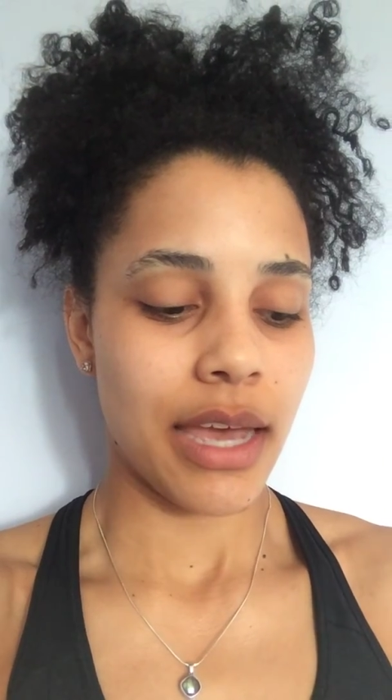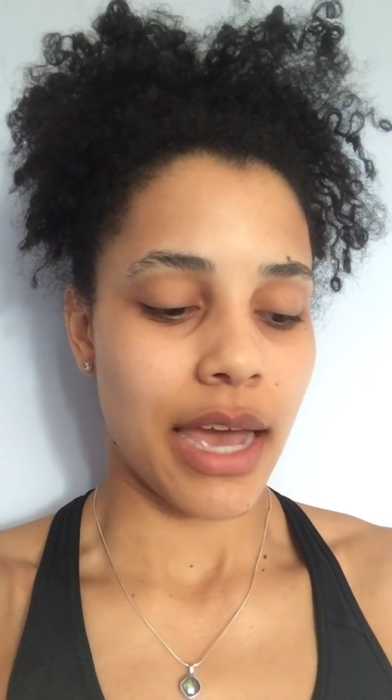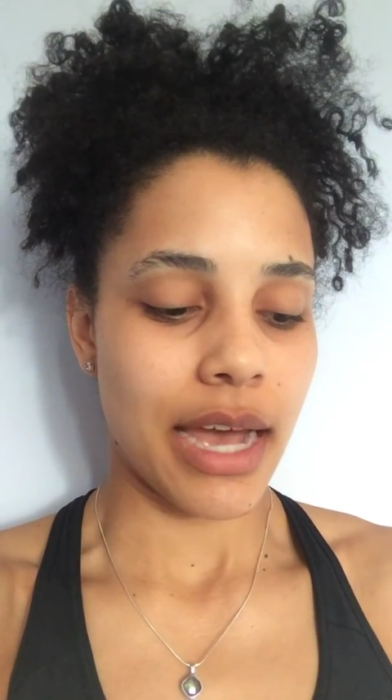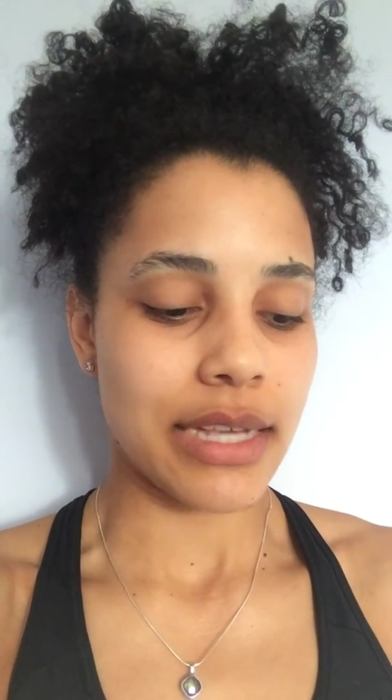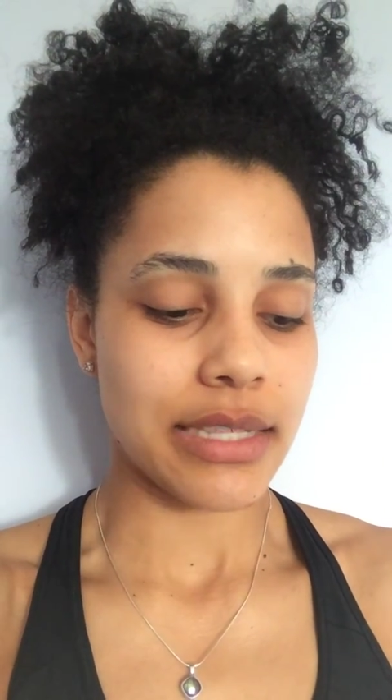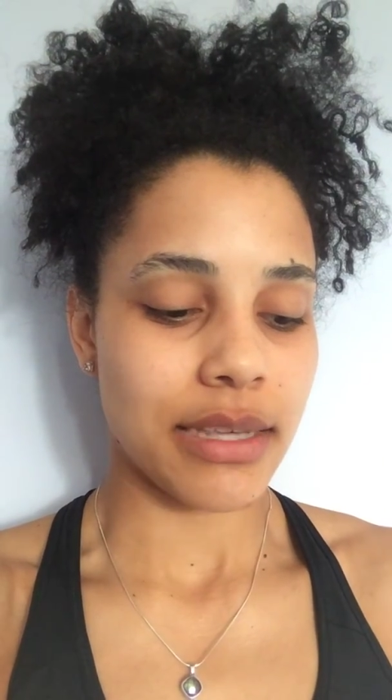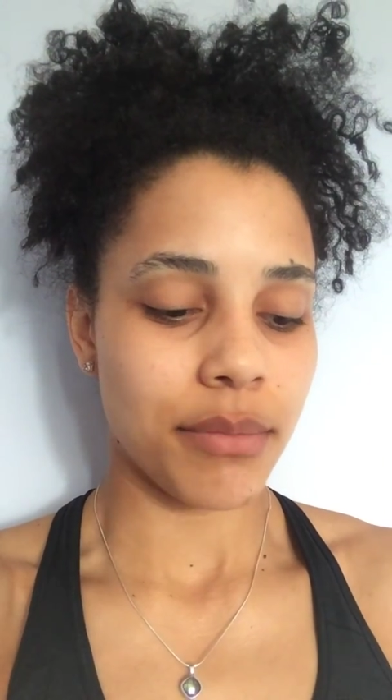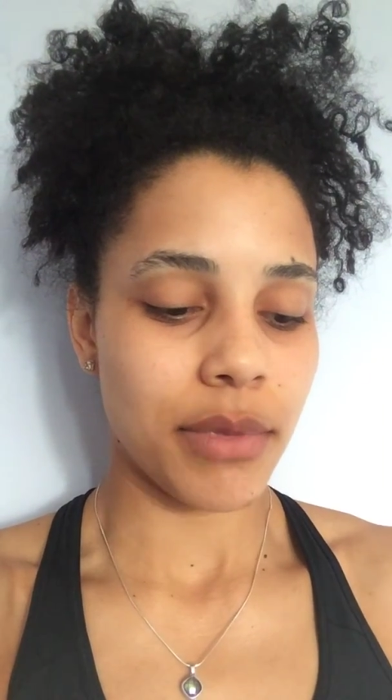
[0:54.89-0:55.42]

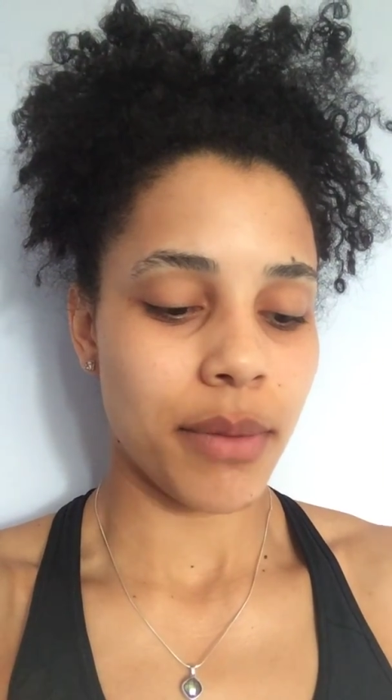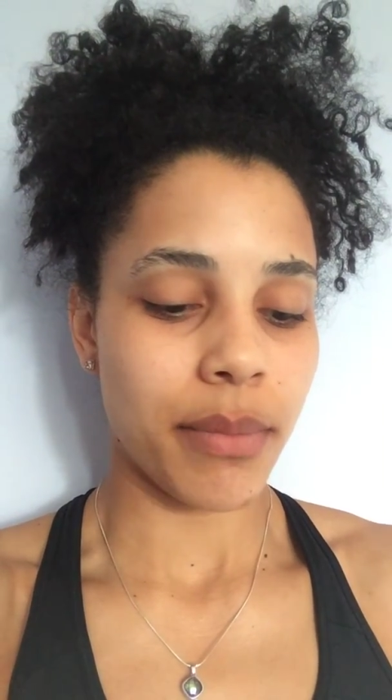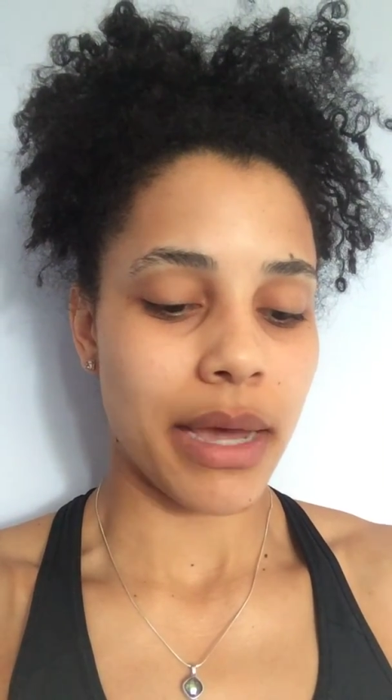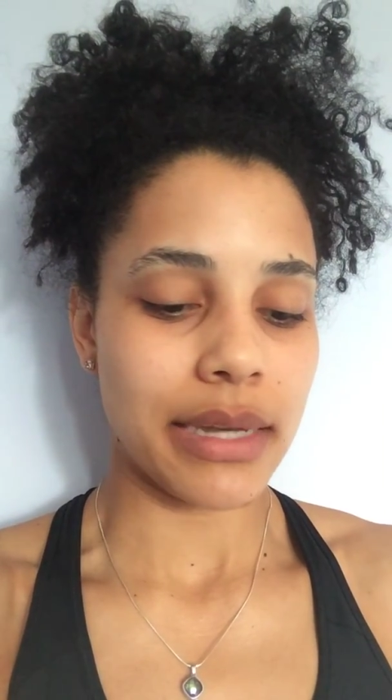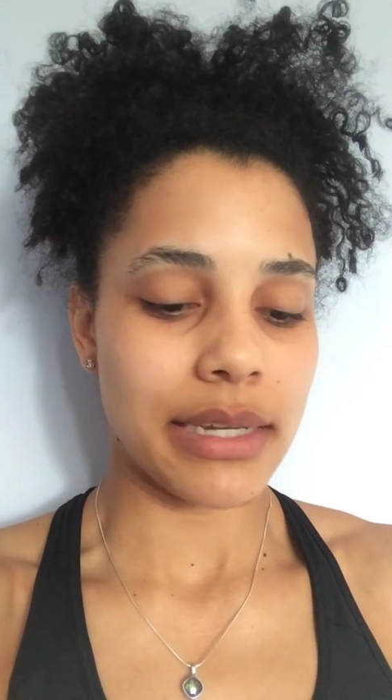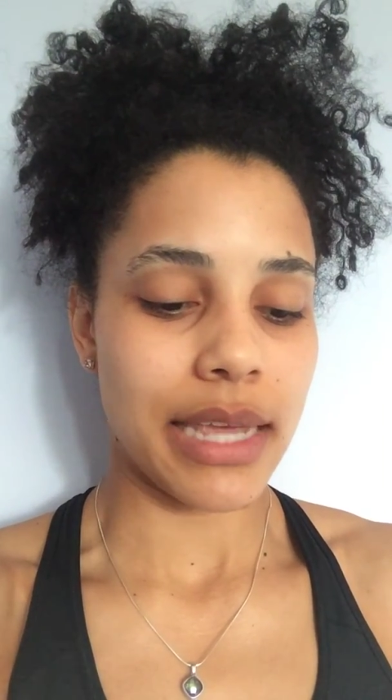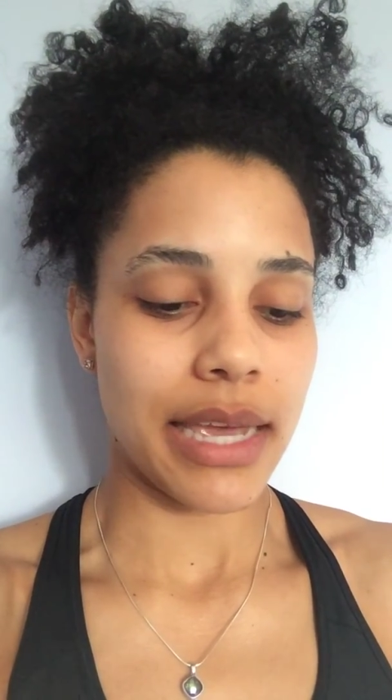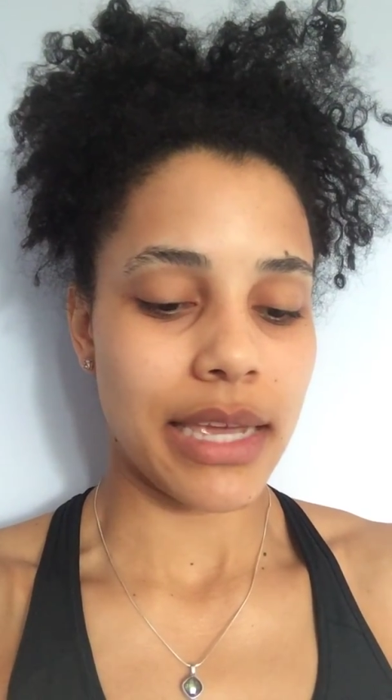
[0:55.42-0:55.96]
As I'm in my
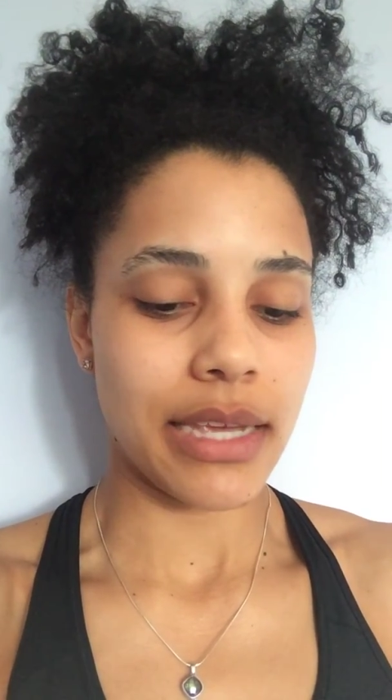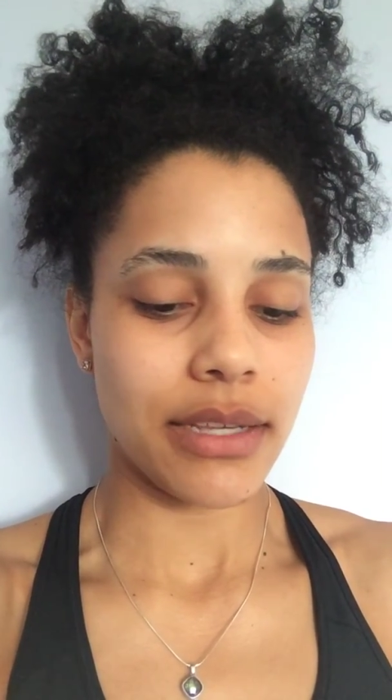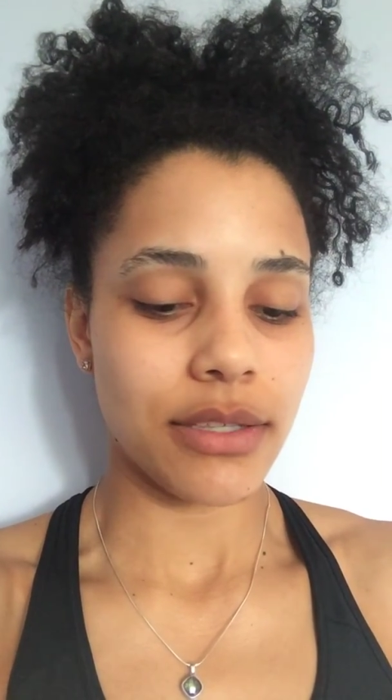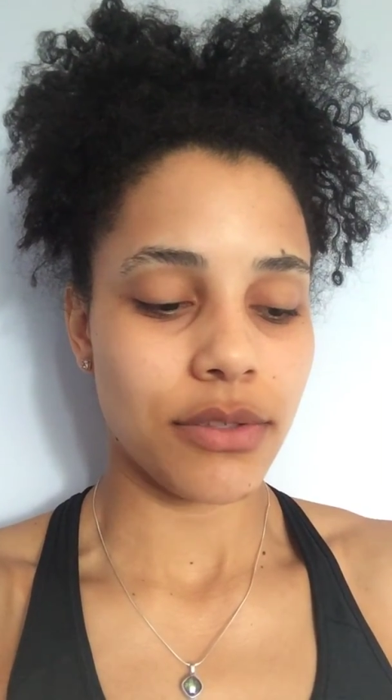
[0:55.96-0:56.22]
daze,